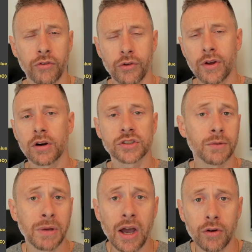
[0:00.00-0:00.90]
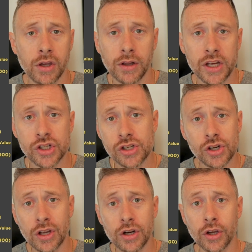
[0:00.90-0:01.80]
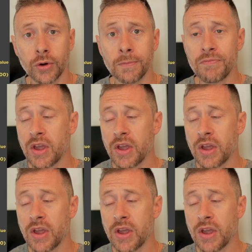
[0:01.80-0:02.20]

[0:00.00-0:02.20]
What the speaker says: So there are some calculations you can do,